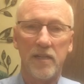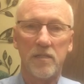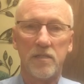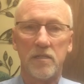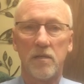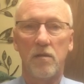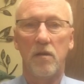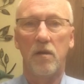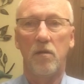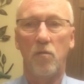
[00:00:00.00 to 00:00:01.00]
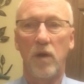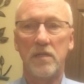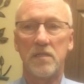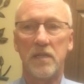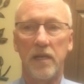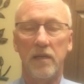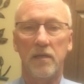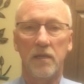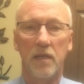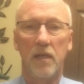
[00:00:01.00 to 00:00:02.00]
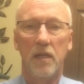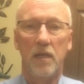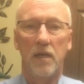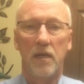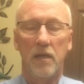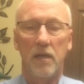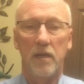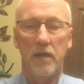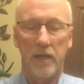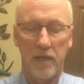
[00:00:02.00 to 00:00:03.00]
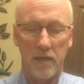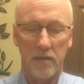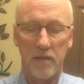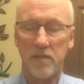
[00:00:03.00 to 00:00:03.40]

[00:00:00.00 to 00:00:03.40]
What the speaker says: is Wednesday, and